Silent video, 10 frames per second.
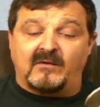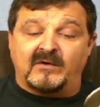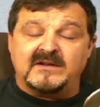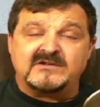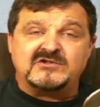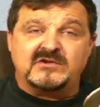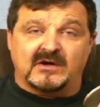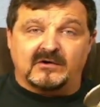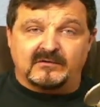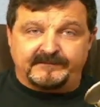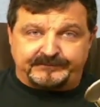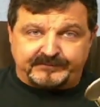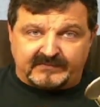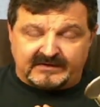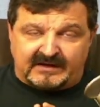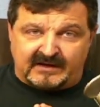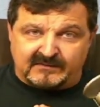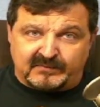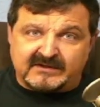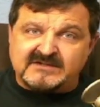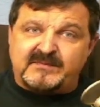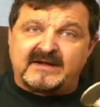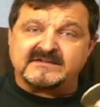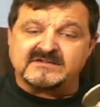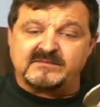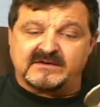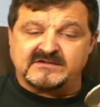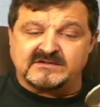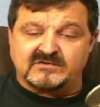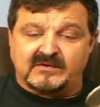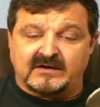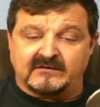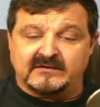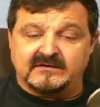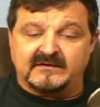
I want to let you know, And please pass this message around